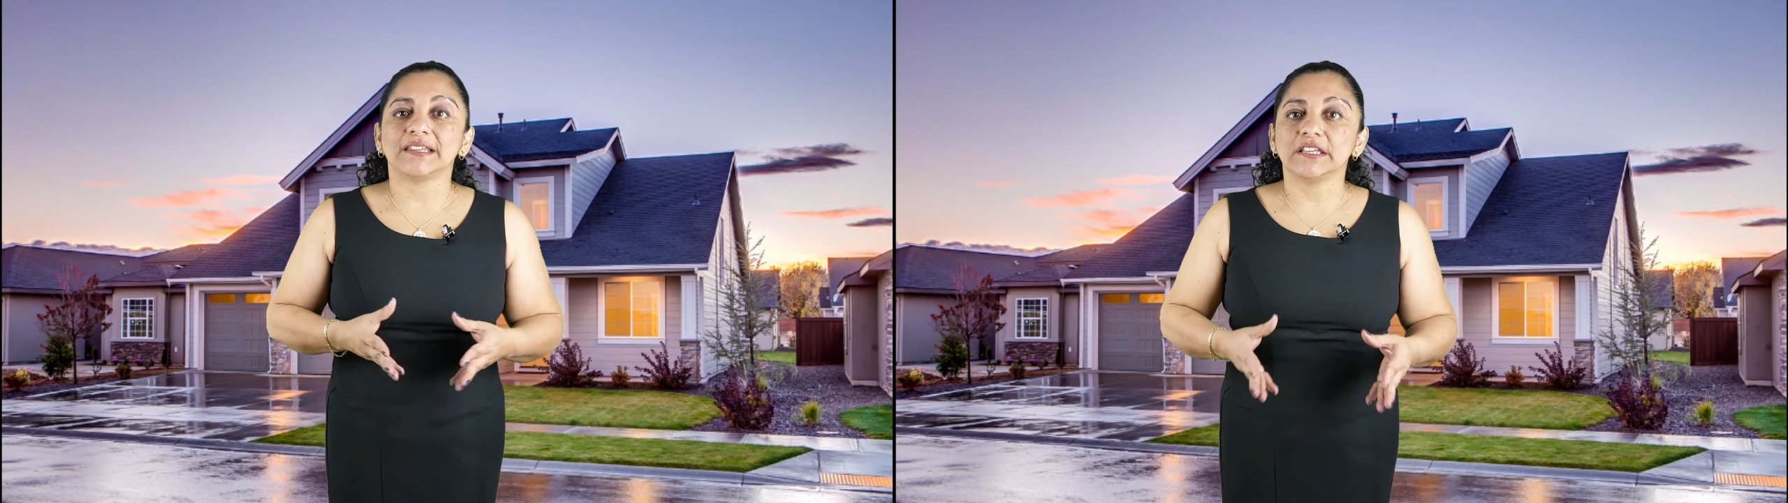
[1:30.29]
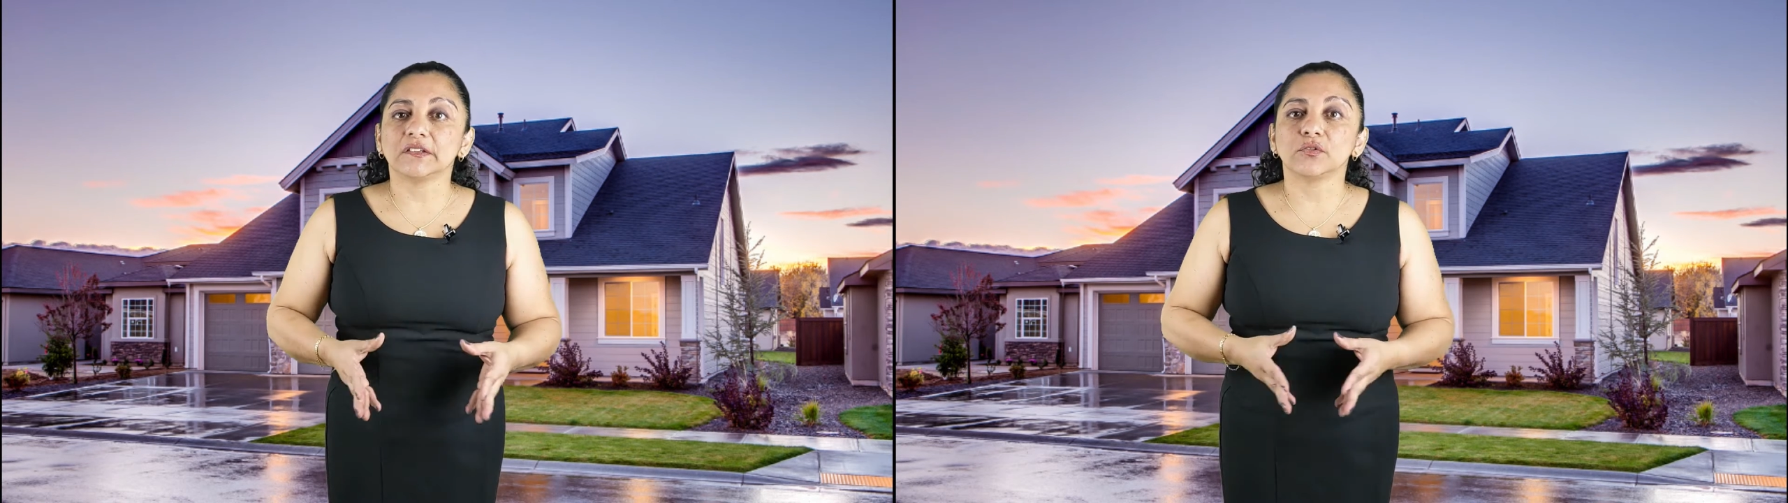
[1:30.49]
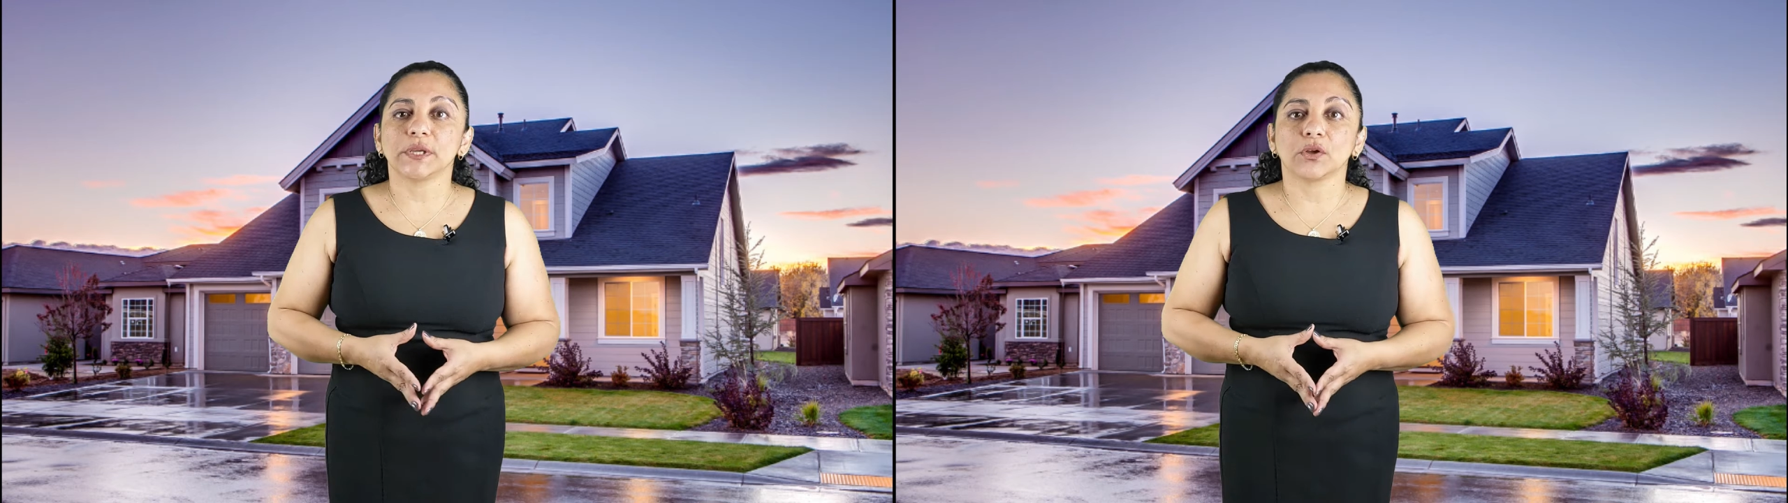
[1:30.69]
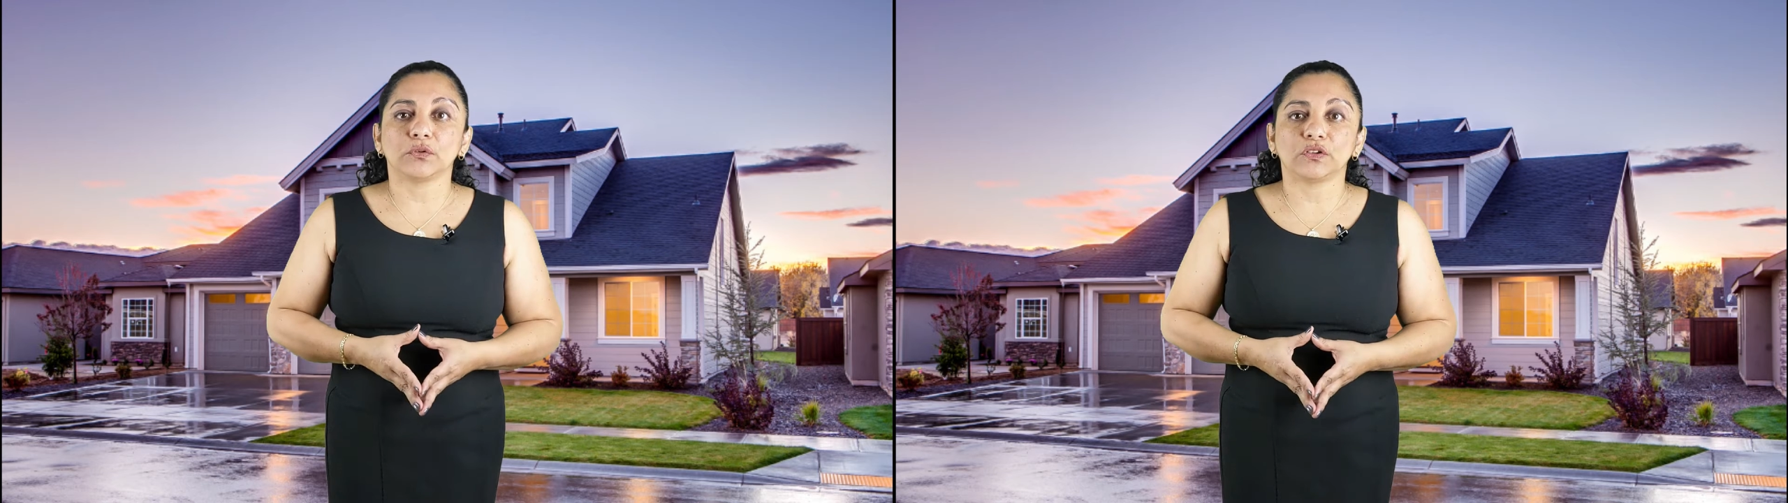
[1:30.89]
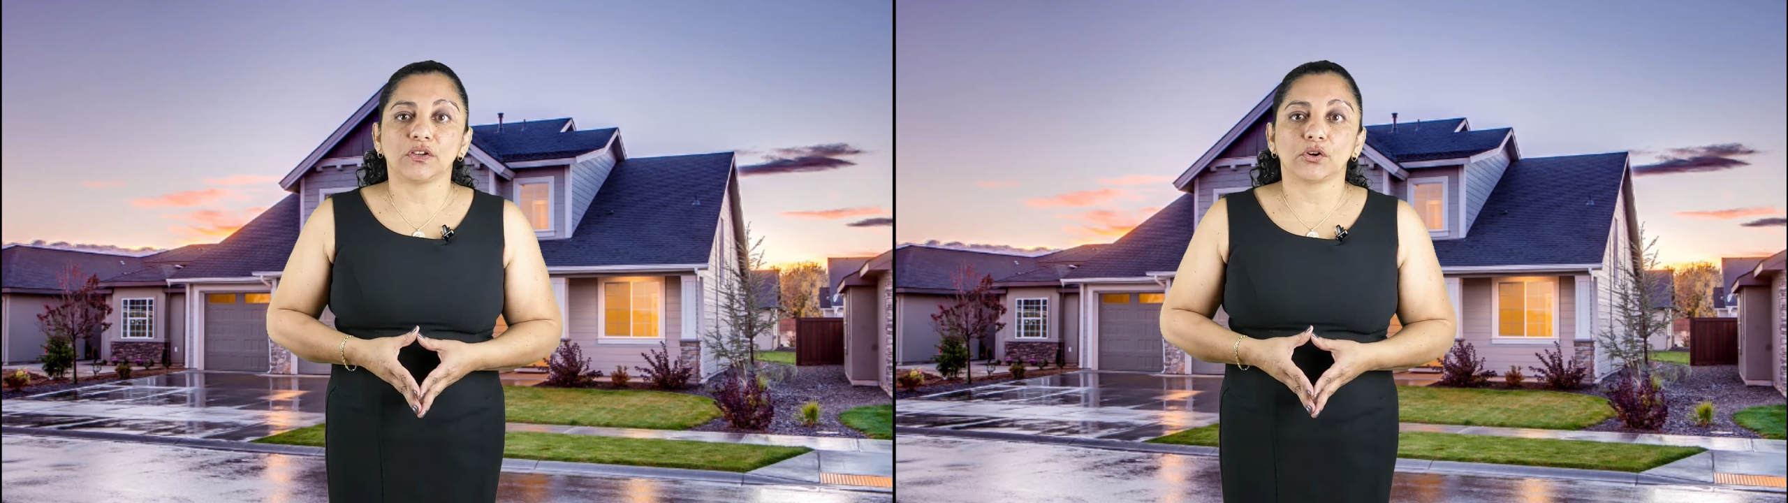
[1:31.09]
that need to be
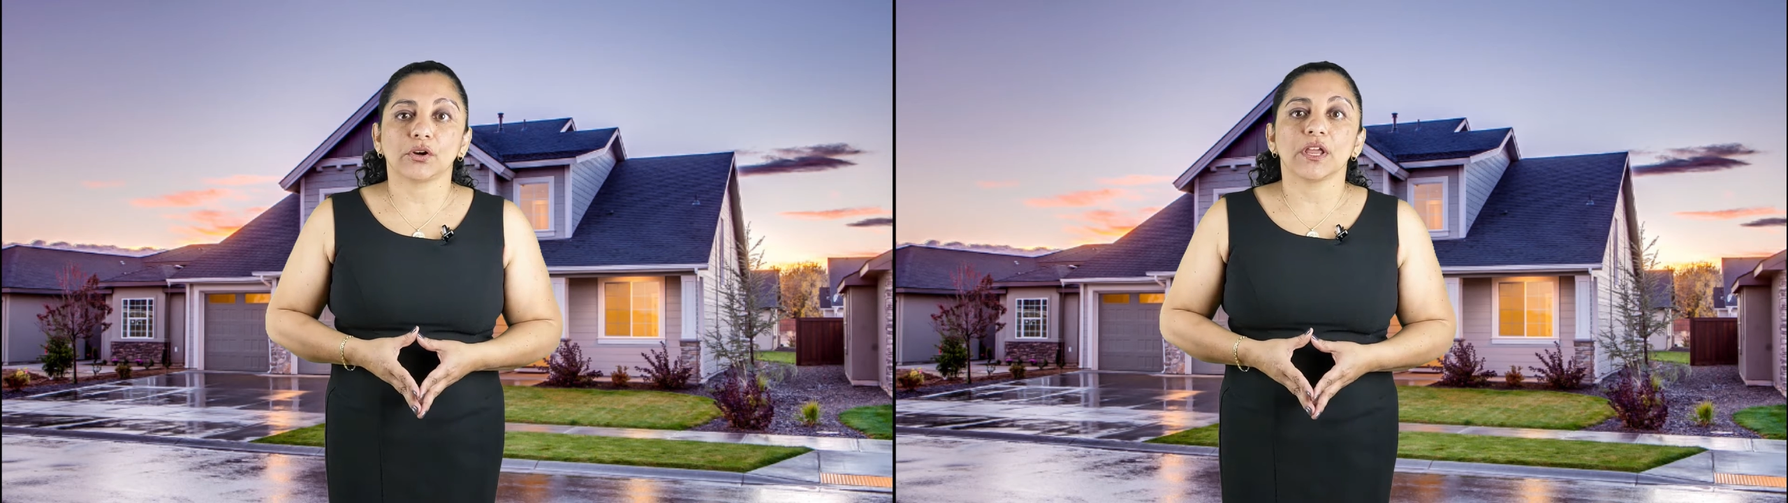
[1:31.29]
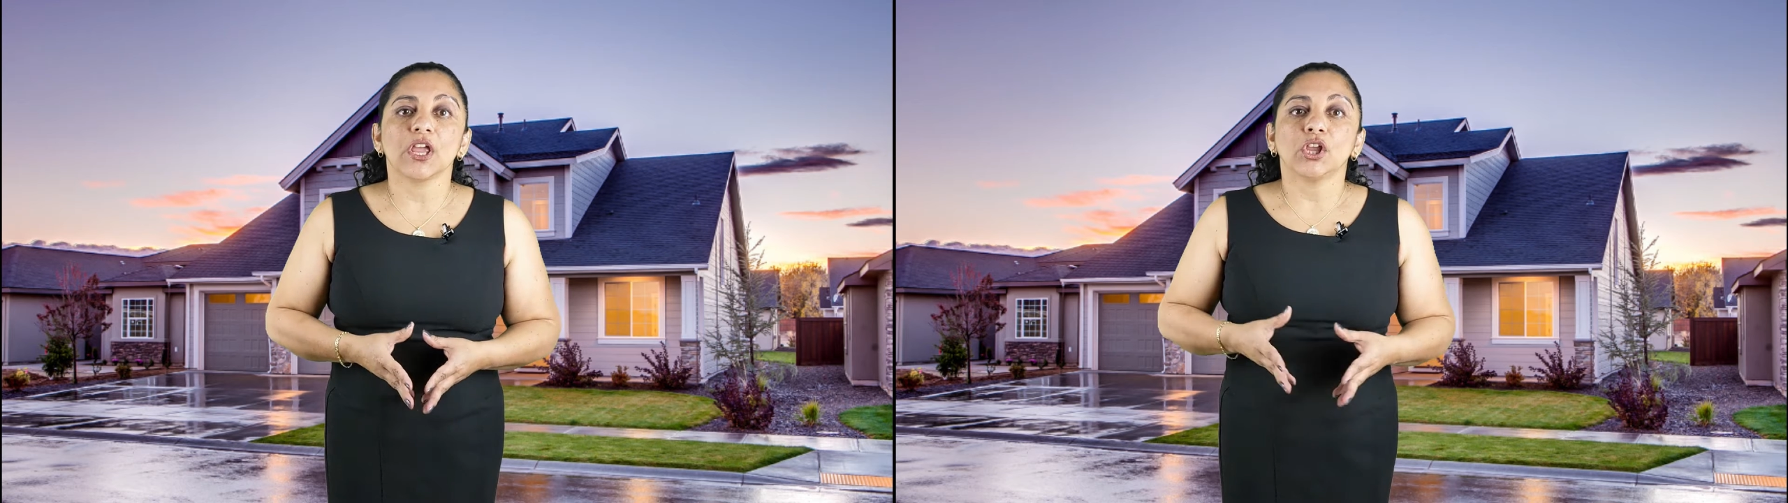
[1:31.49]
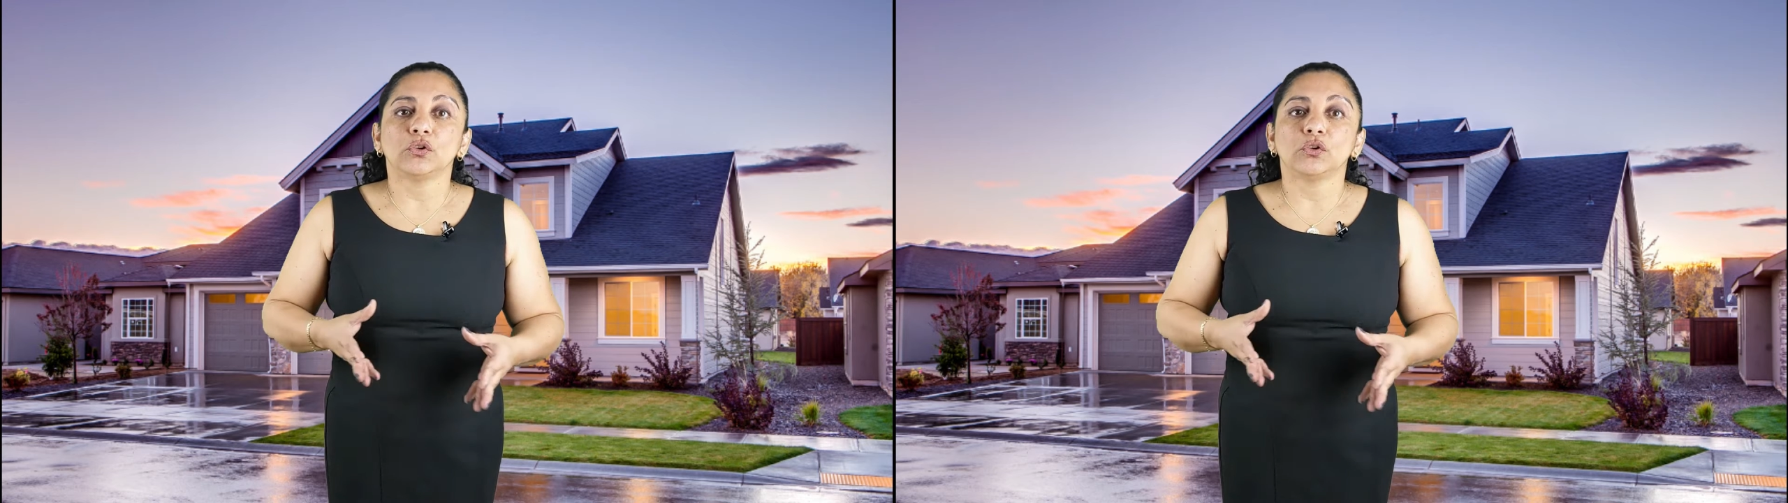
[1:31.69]
considered